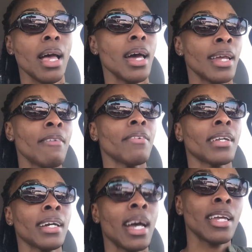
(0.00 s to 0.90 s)
And I feel
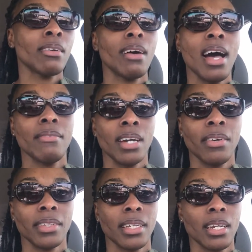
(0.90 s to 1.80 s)
like I don't have
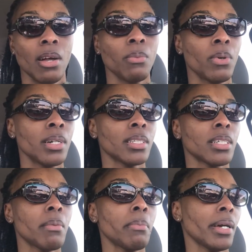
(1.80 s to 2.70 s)
everything that I
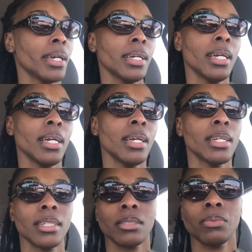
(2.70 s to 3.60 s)
want, but it
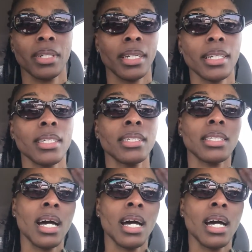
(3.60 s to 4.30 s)
is what it is.